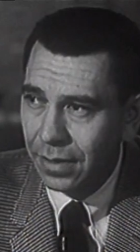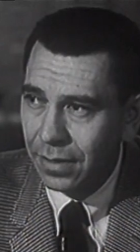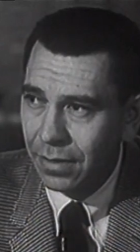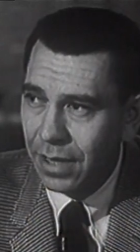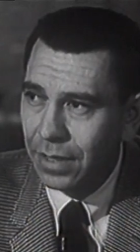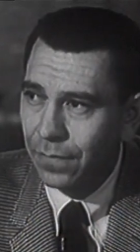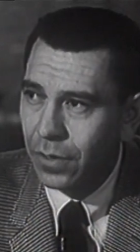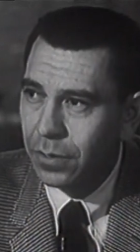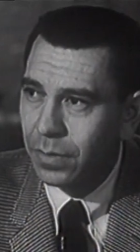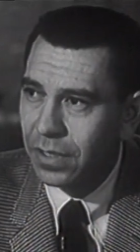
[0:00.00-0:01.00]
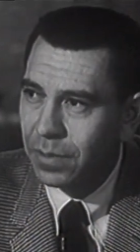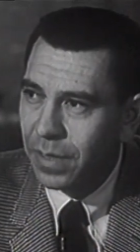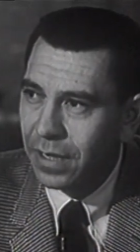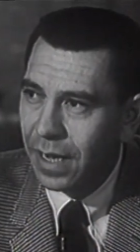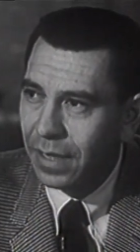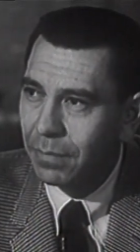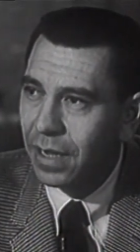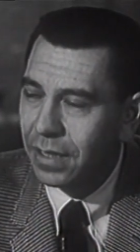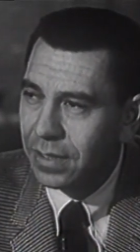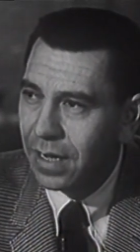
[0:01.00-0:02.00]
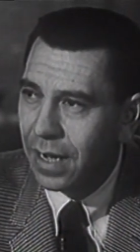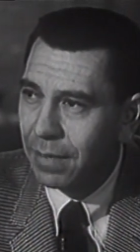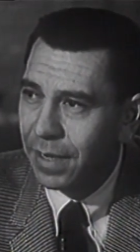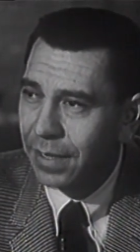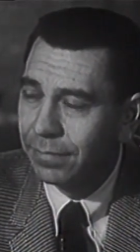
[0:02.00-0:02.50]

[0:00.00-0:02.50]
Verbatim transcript: You're not the first one that's been taken by this con man.